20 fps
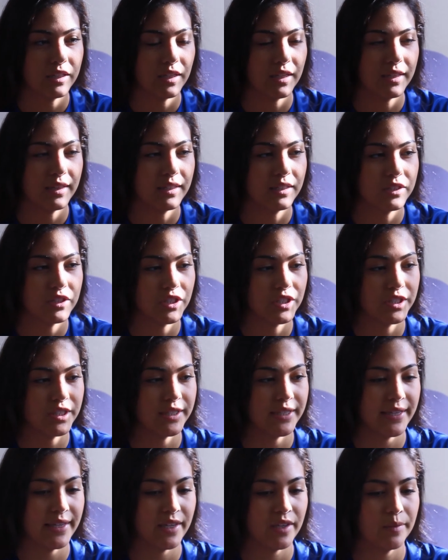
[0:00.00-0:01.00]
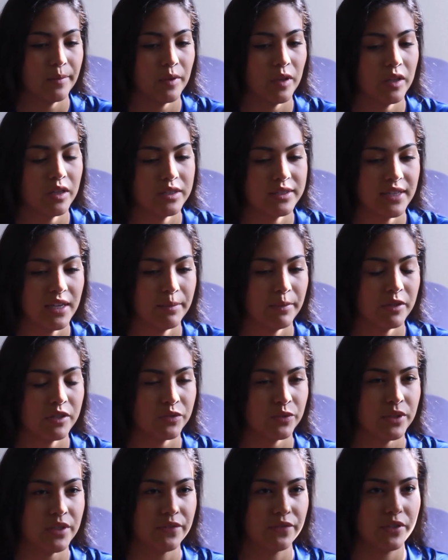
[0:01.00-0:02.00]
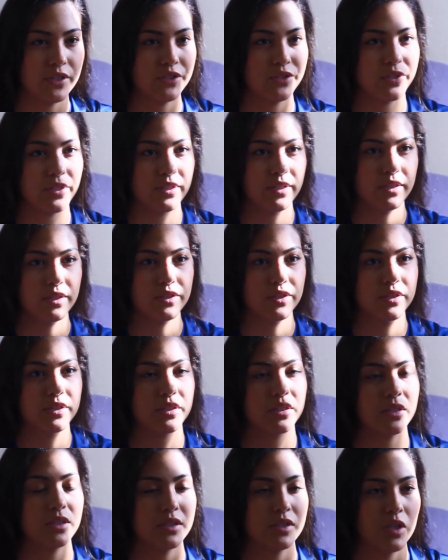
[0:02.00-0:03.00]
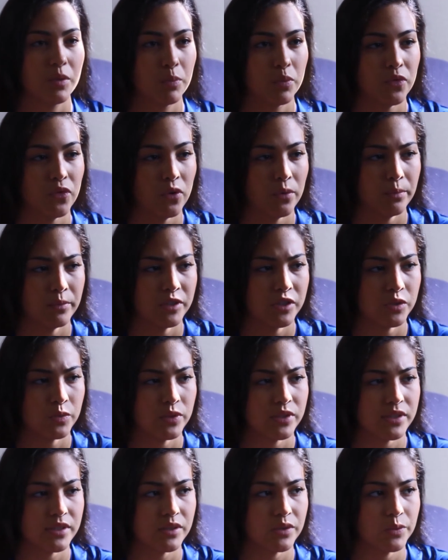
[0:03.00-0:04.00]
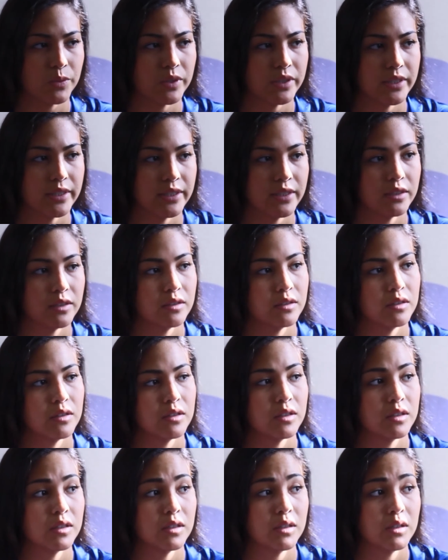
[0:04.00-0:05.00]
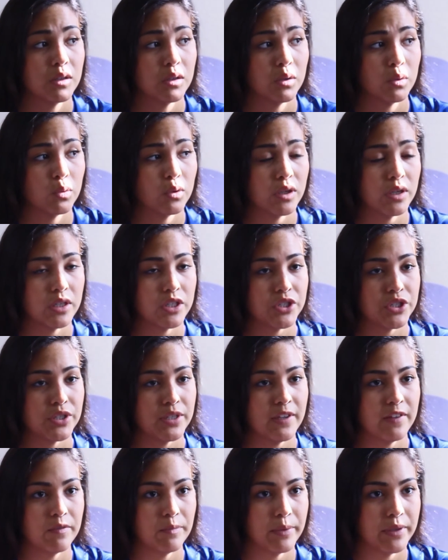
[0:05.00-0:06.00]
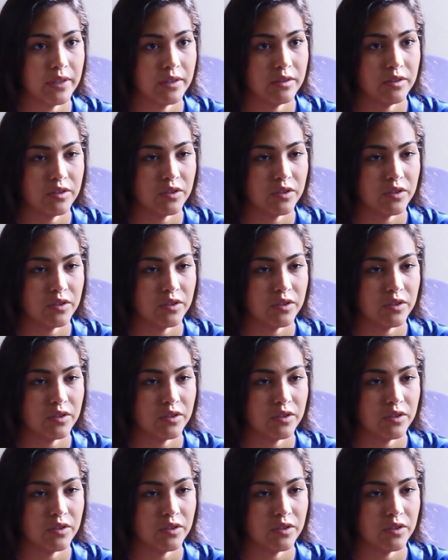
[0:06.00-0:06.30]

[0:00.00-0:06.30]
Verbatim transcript: I think during the game, a lot of the time I was really frustrated just because our performance wasn't really where it should have been.